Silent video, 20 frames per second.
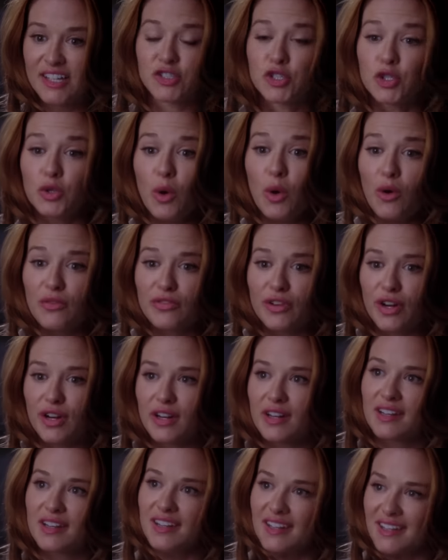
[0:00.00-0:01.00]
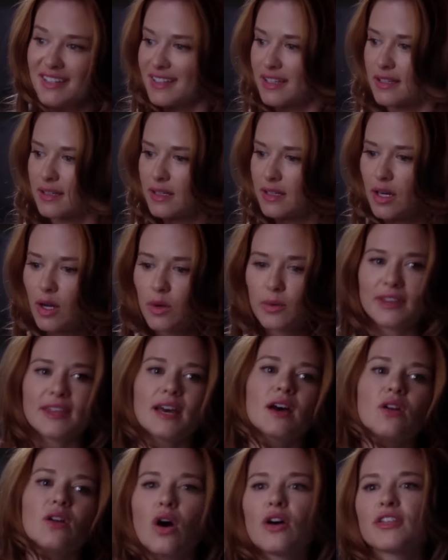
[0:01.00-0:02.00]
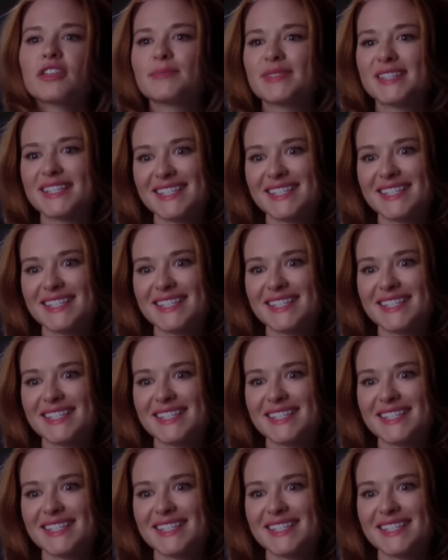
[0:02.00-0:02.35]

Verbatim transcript: A do over. You know, without all the